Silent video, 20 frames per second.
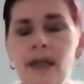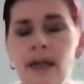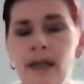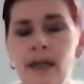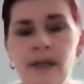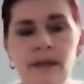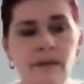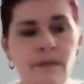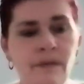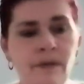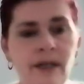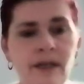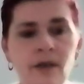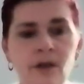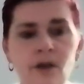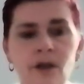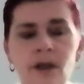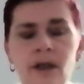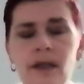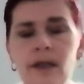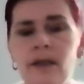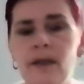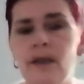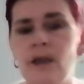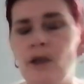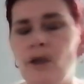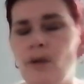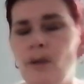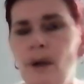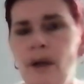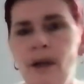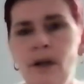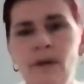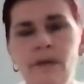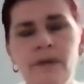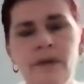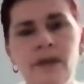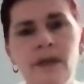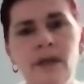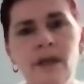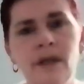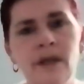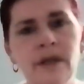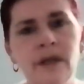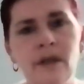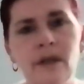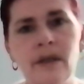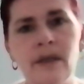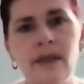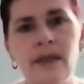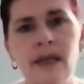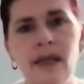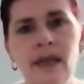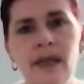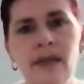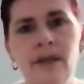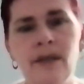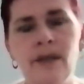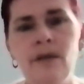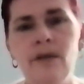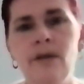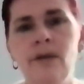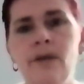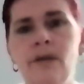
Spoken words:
And eventually, because quite often, like I said,